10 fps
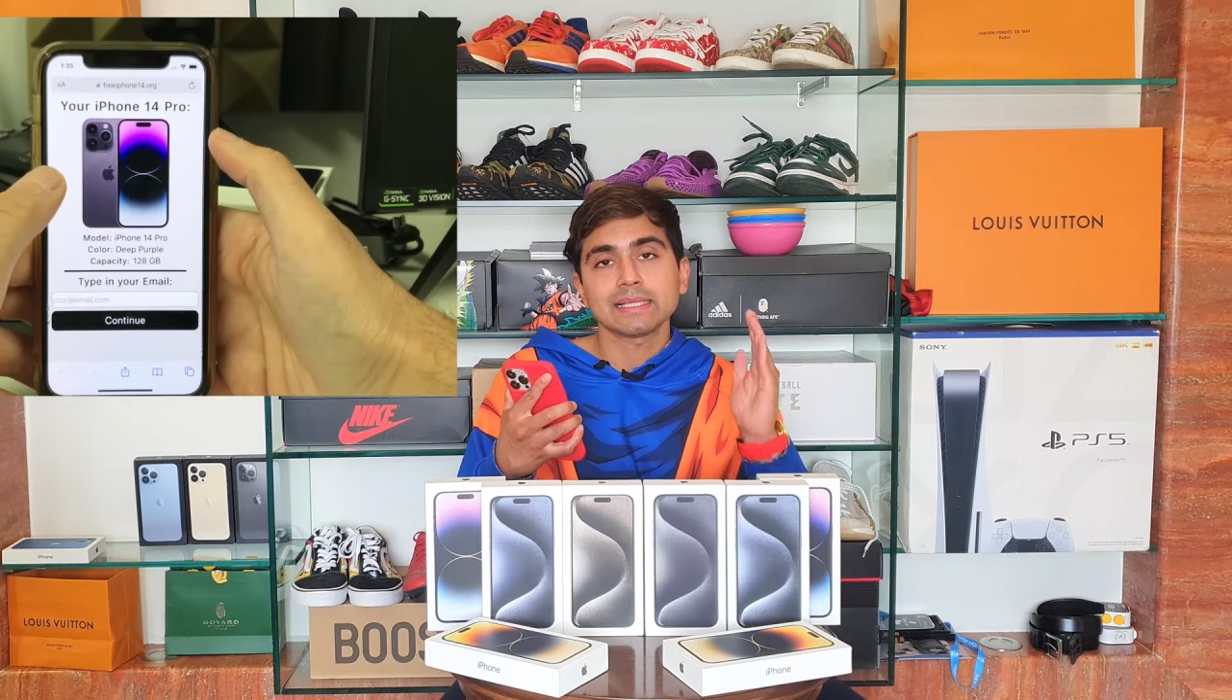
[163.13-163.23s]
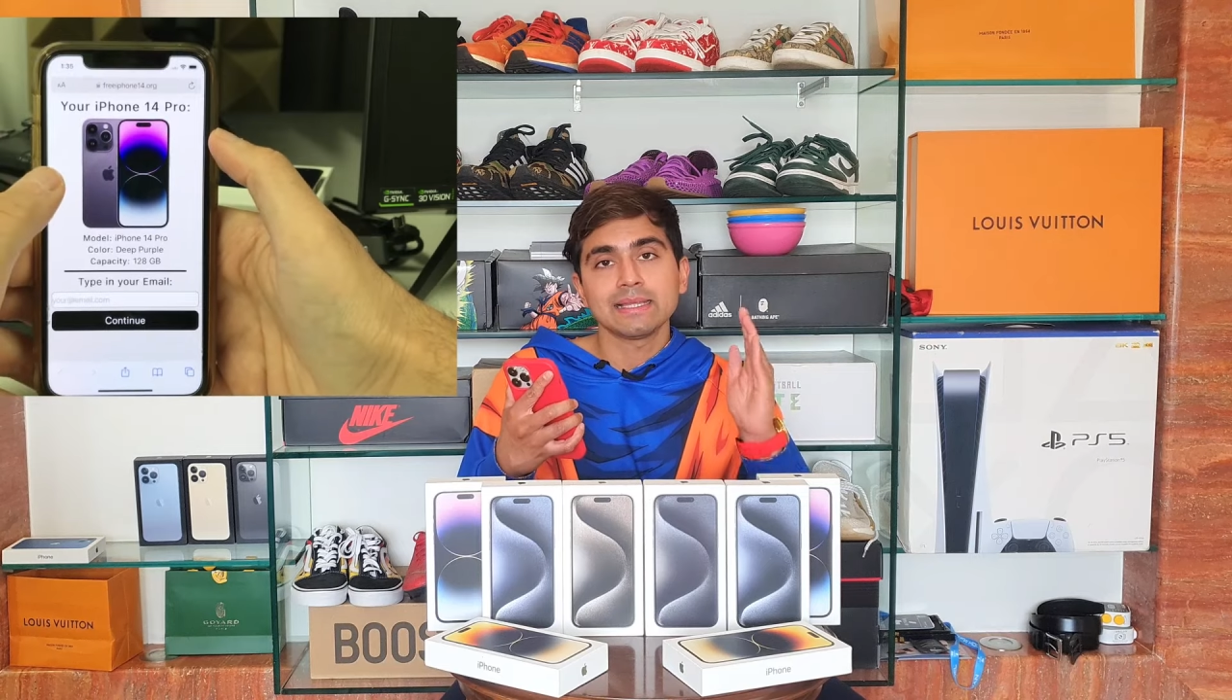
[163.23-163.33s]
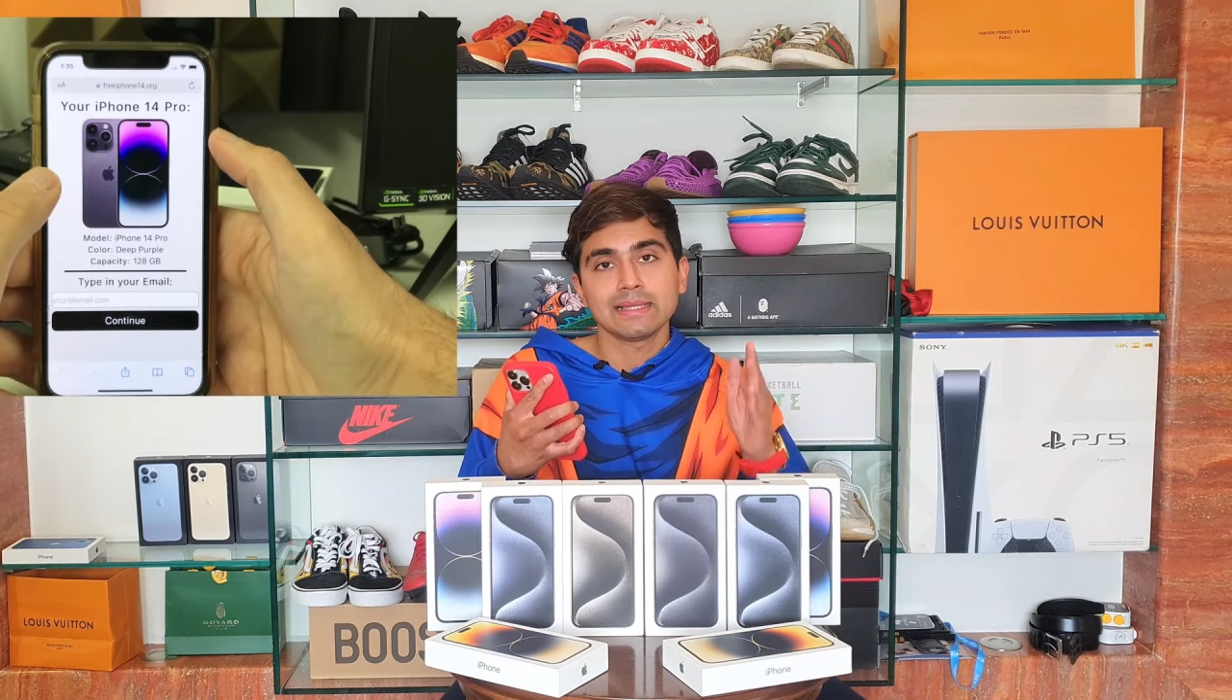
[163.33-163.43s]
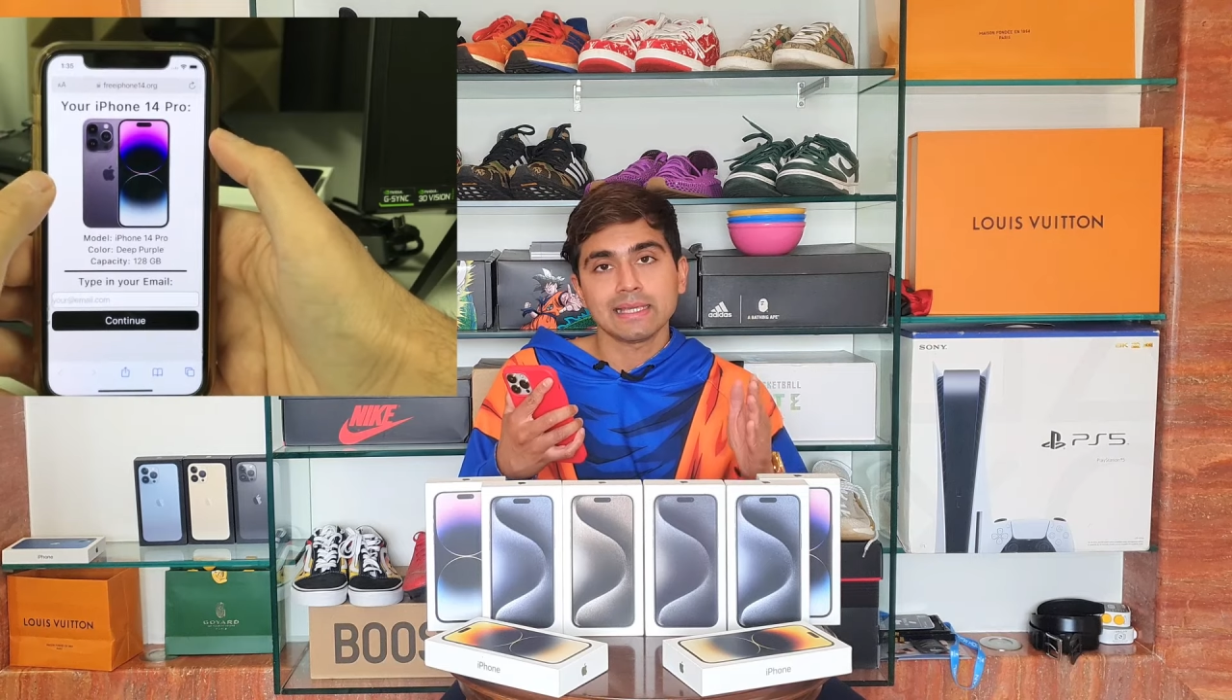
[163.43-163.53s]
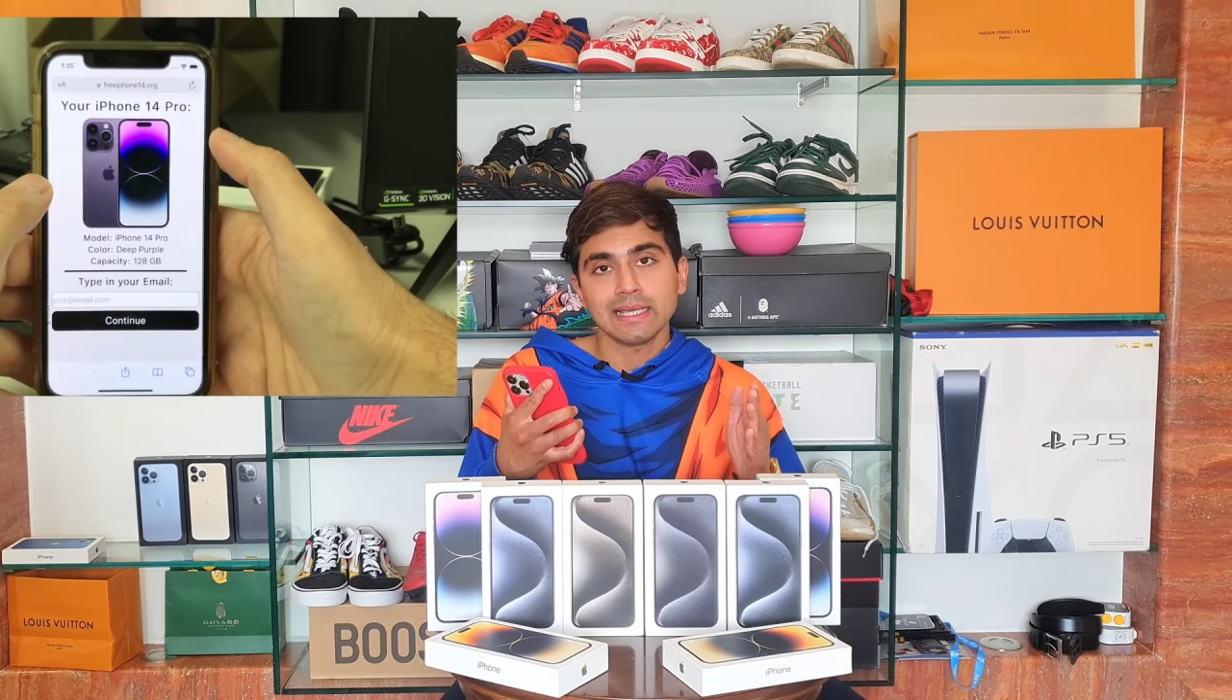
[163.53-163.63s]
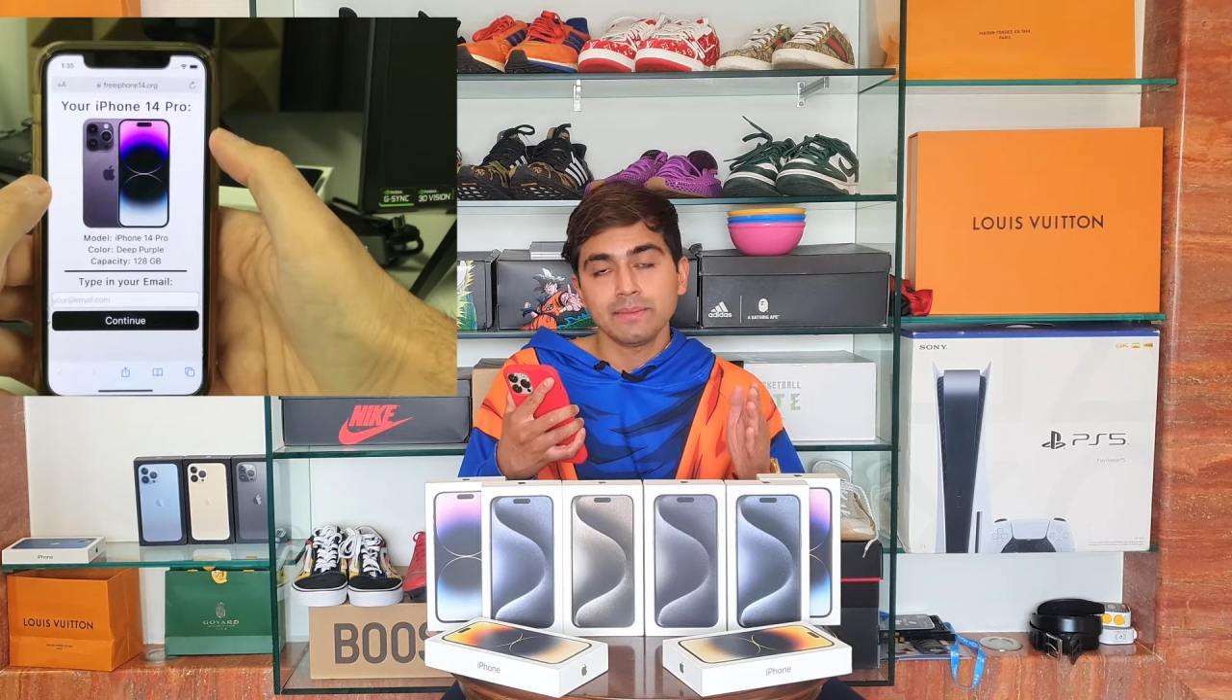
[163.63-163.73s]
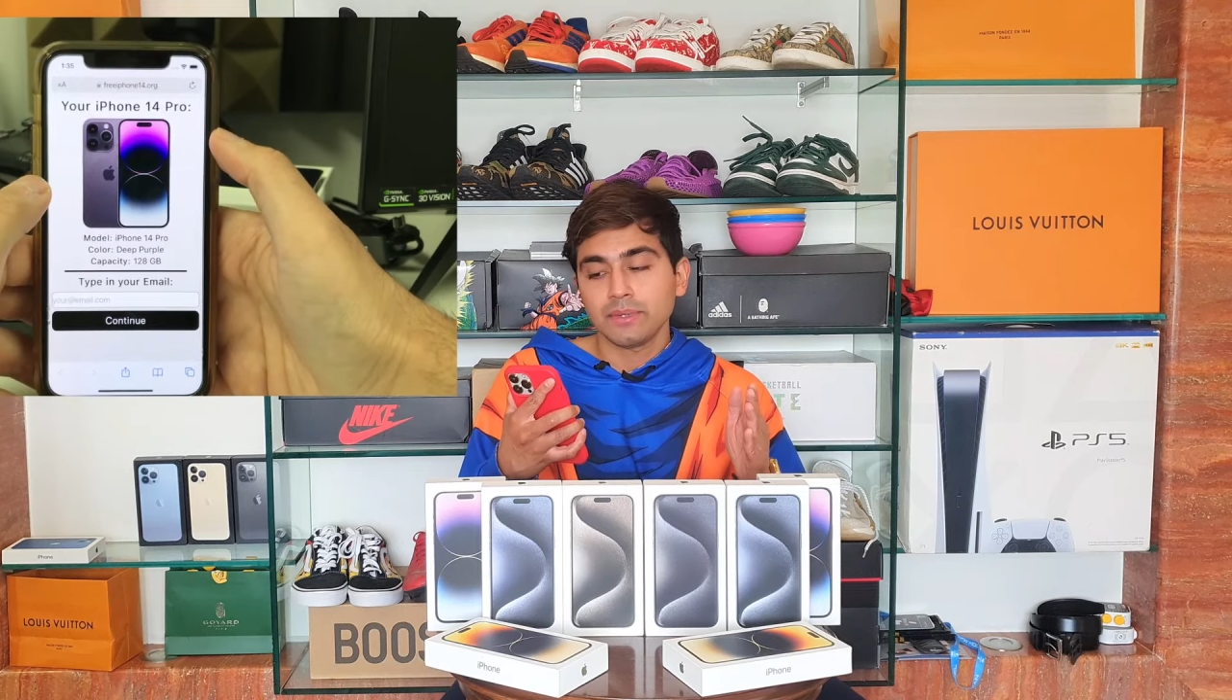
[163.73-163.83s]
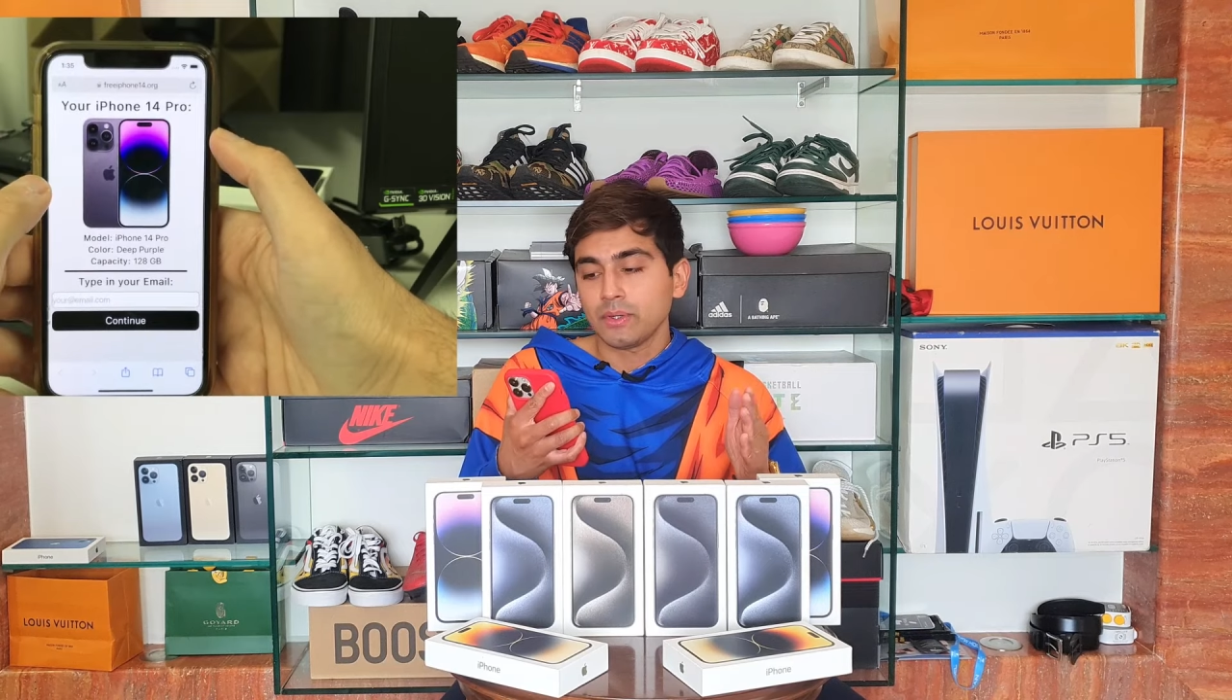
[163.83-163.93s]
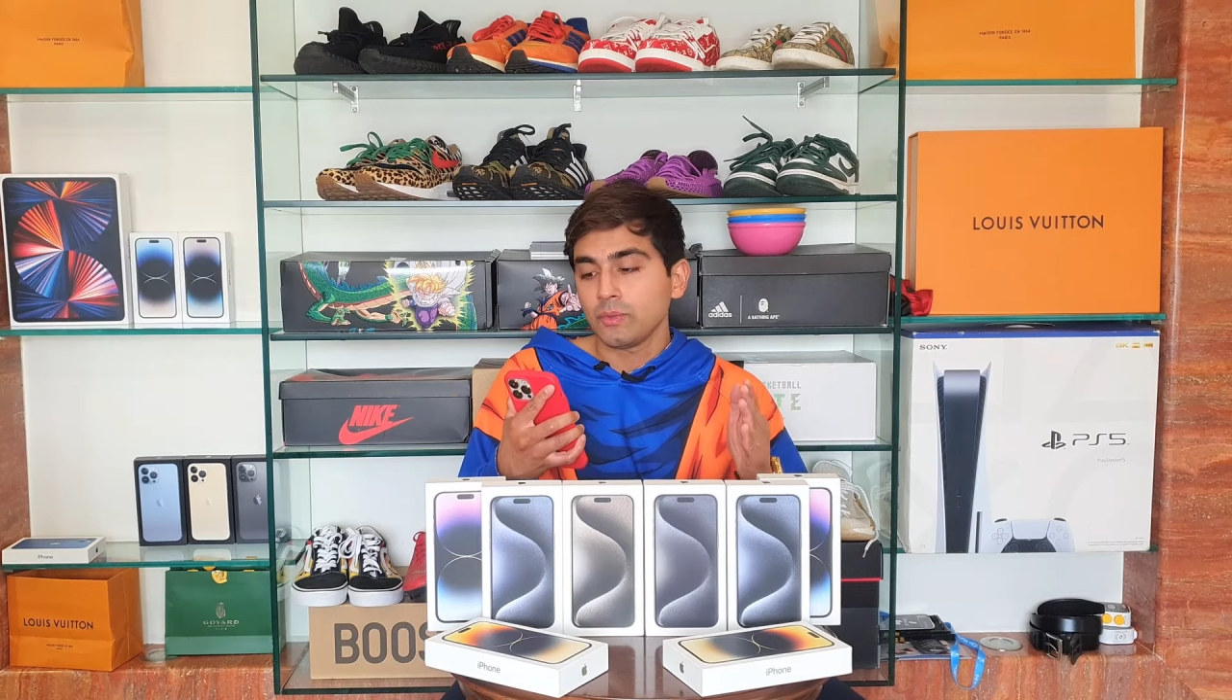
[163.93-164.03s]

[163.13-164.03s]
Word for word: in the email,